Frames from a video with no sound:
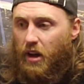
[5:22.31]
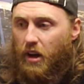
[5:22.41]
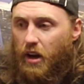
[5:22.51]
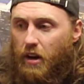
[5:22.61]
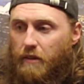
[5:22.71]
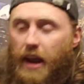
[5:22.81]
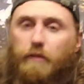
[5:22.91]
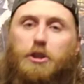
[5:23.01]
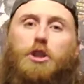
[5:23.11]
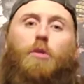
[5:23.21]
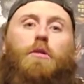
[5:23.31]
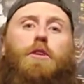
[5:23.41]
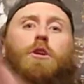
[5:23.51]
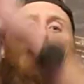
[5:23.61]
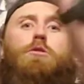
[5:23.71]
of Average Joe
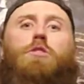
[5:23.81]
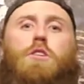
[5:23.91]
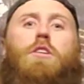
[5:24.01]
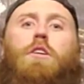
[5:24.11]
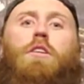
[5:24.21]
Reviews.